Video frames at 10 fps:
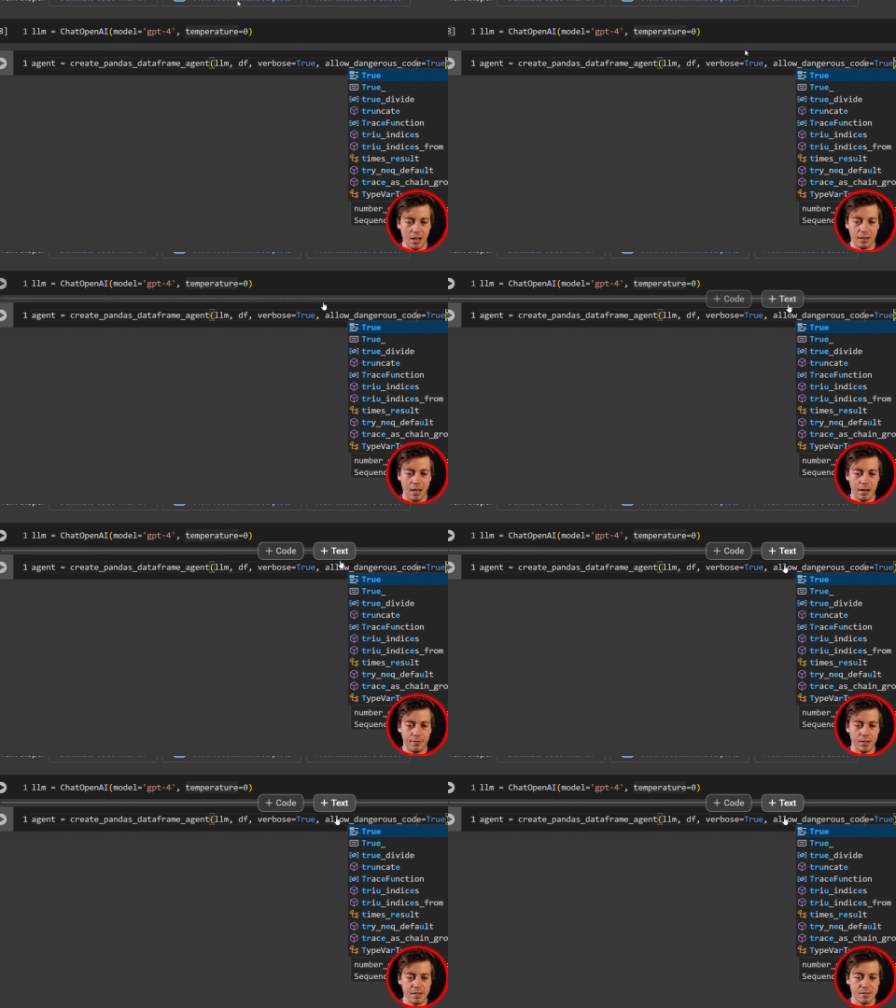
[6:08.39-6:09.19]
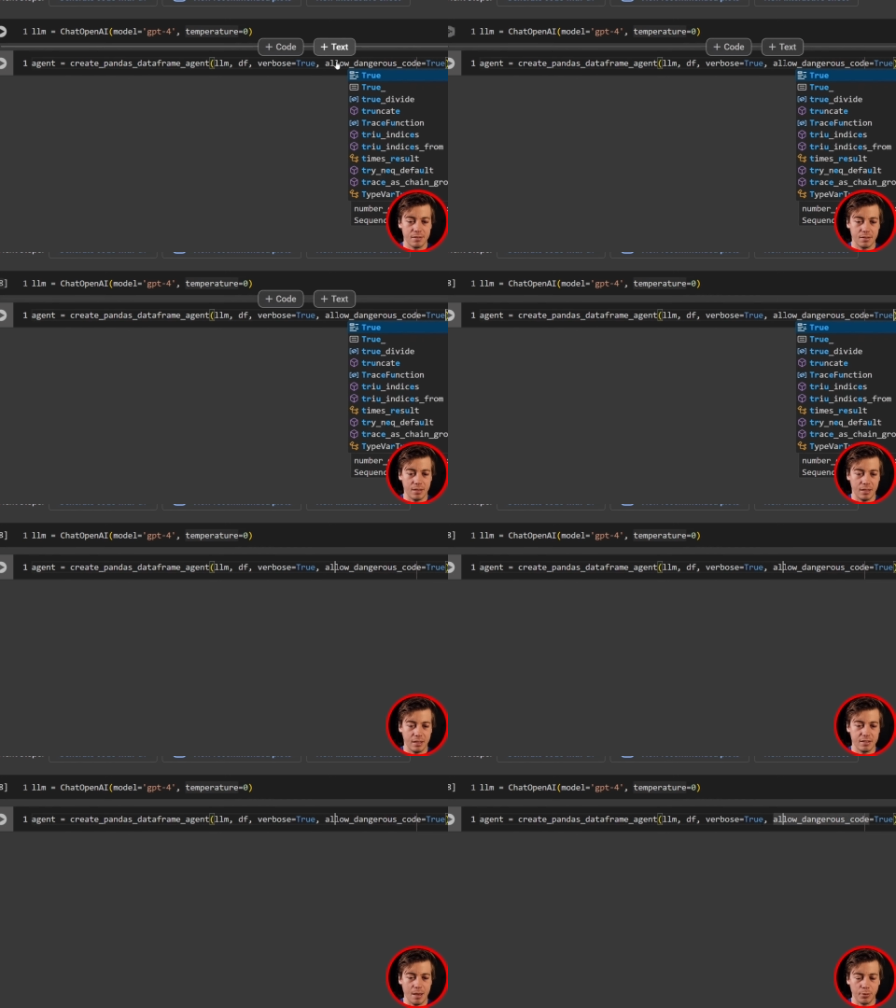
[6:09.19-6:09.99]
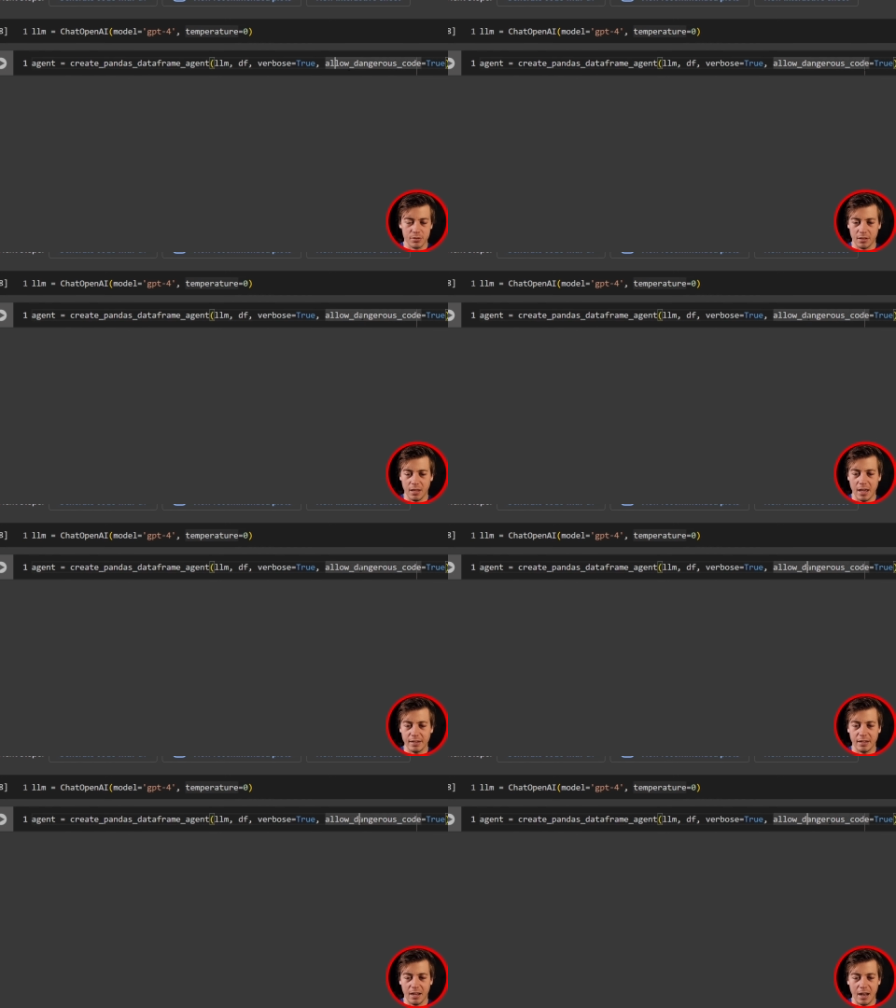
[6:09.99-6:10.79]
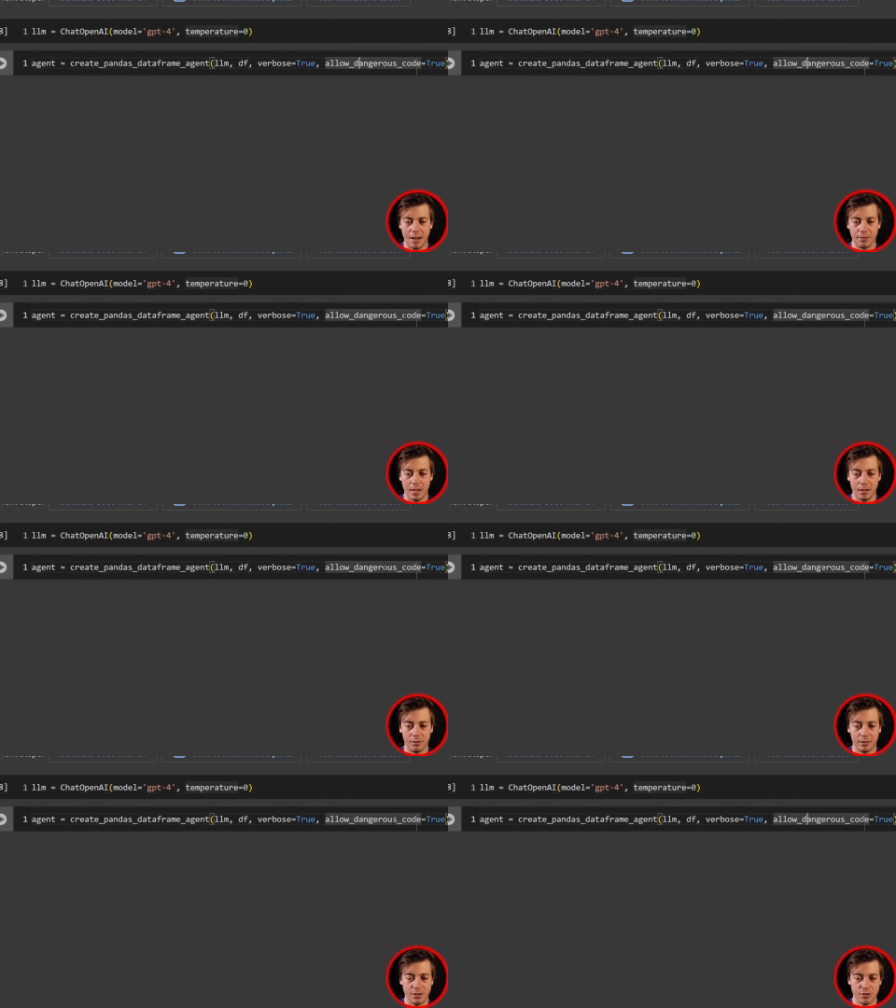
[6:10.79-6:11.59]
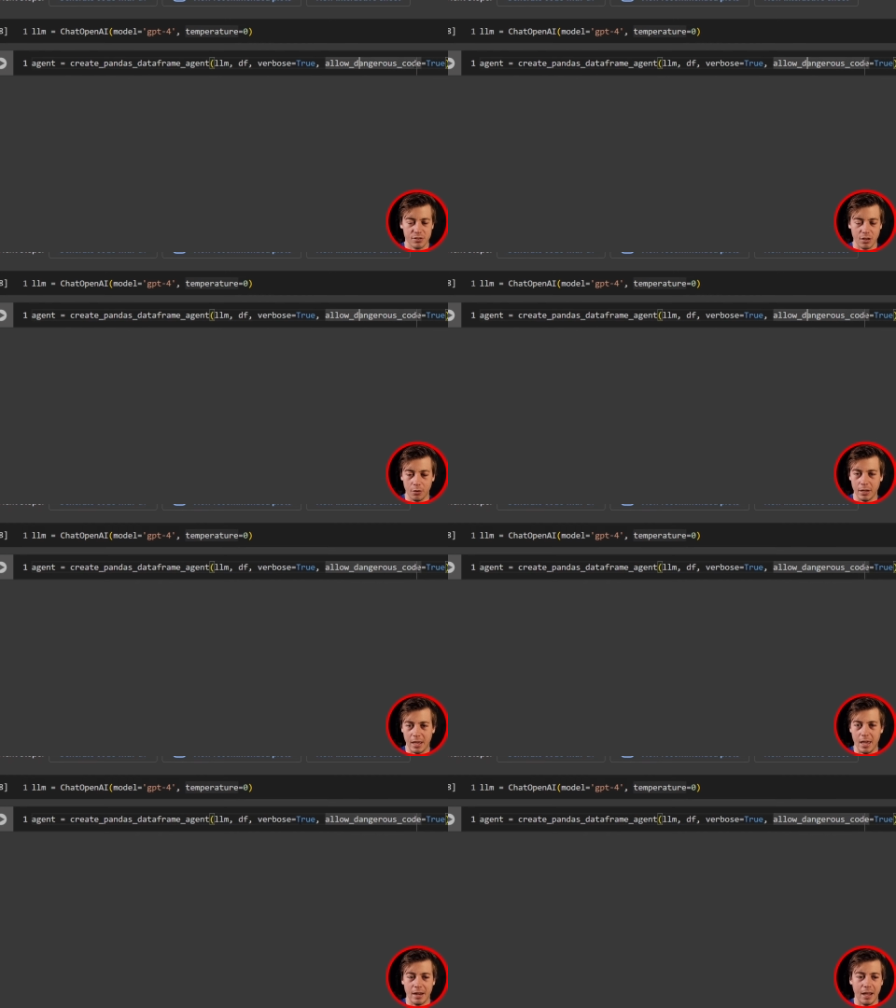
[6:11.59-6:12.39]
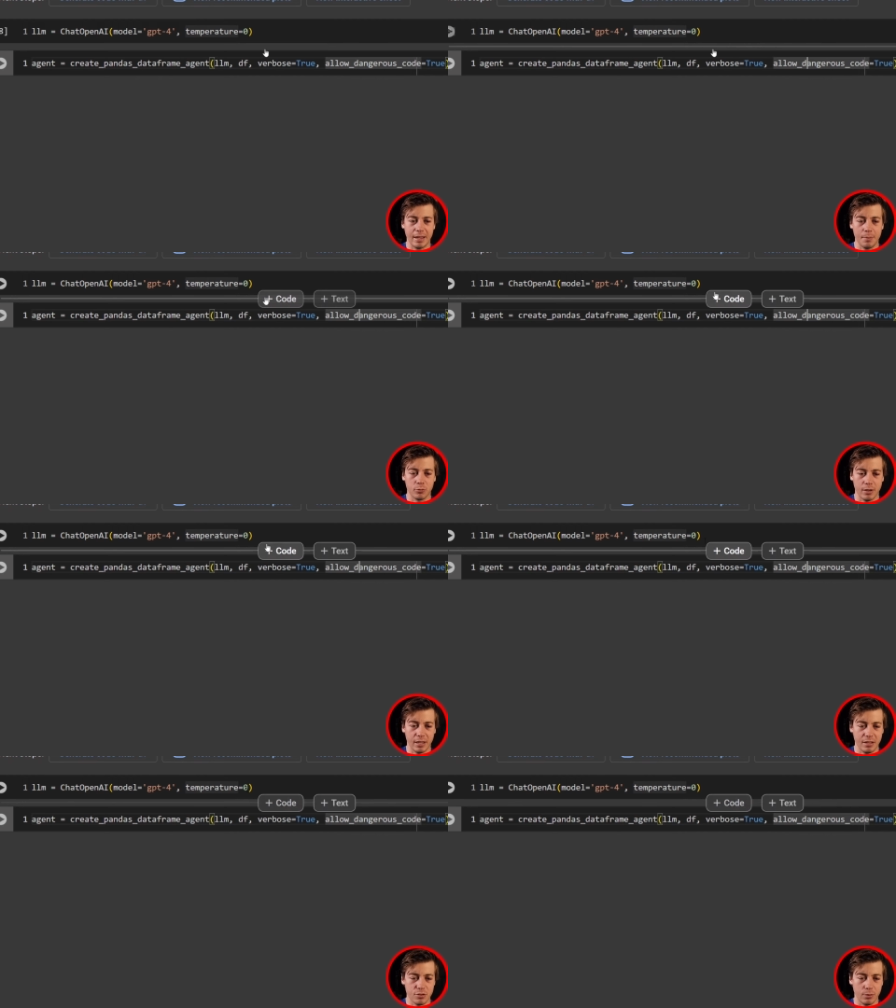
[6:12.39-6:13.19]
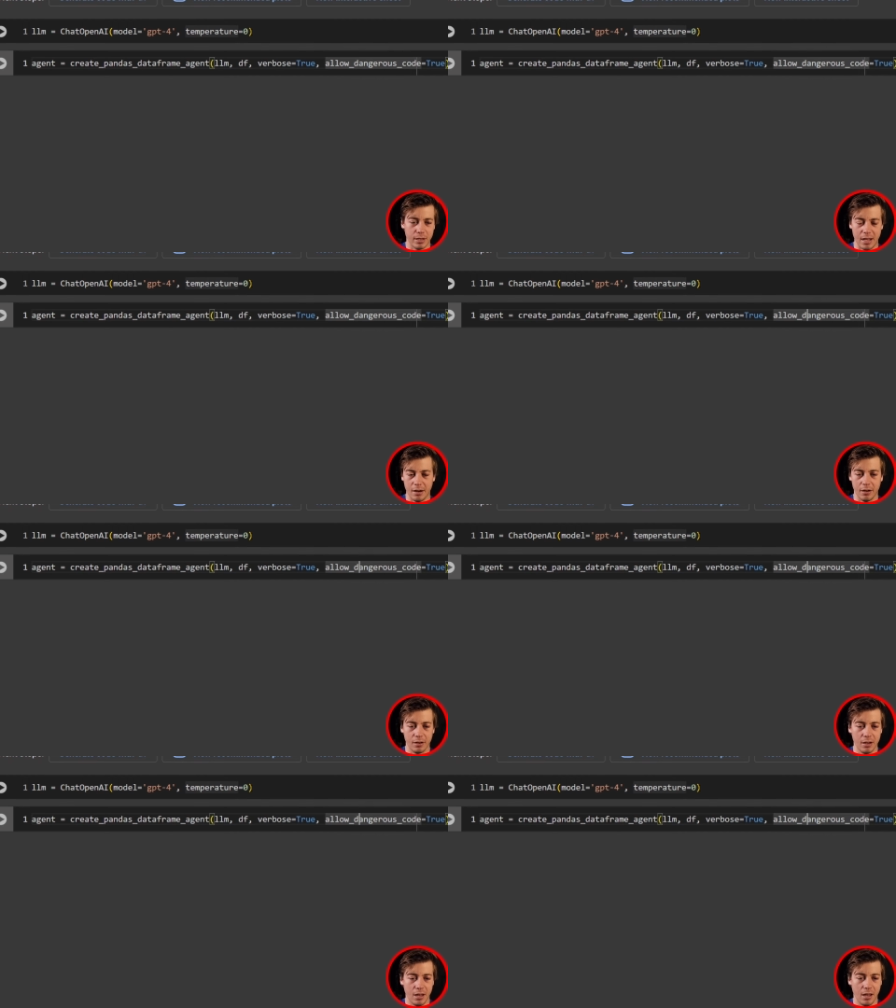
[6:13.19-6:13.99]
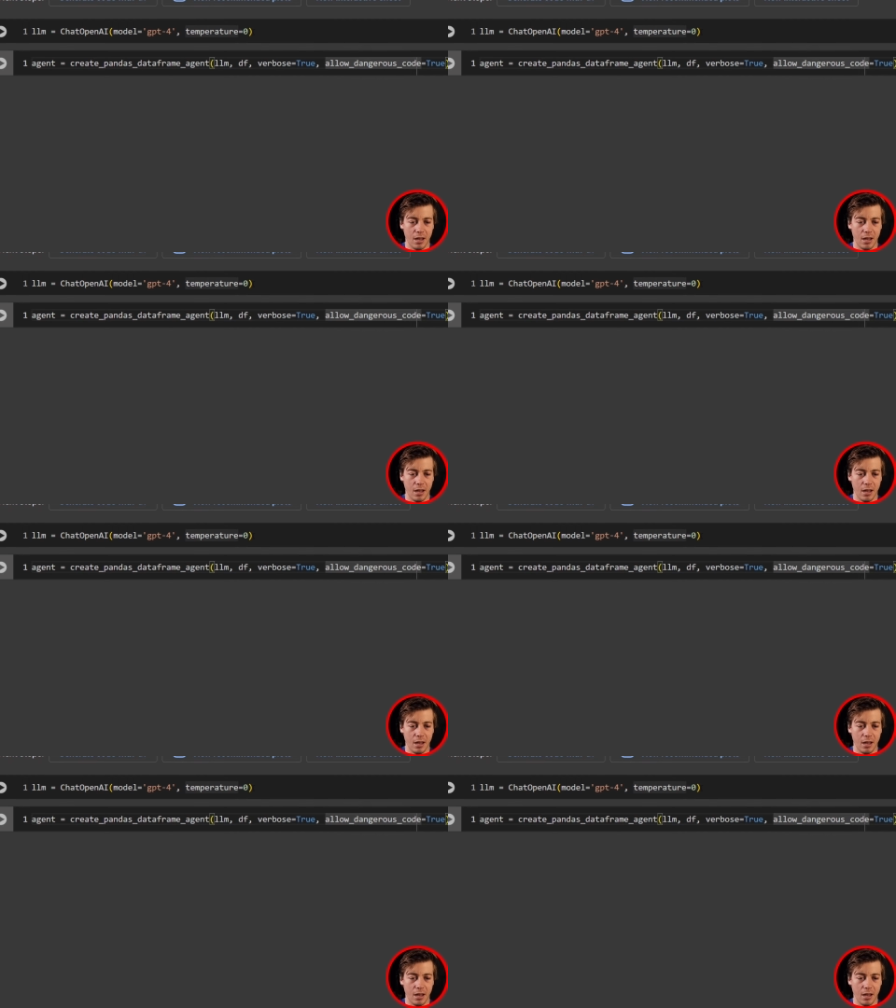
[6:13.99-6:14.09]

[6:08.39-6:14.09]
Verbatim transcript: a lot of these examples online did not have allow dangerous code, and I kept running into an error.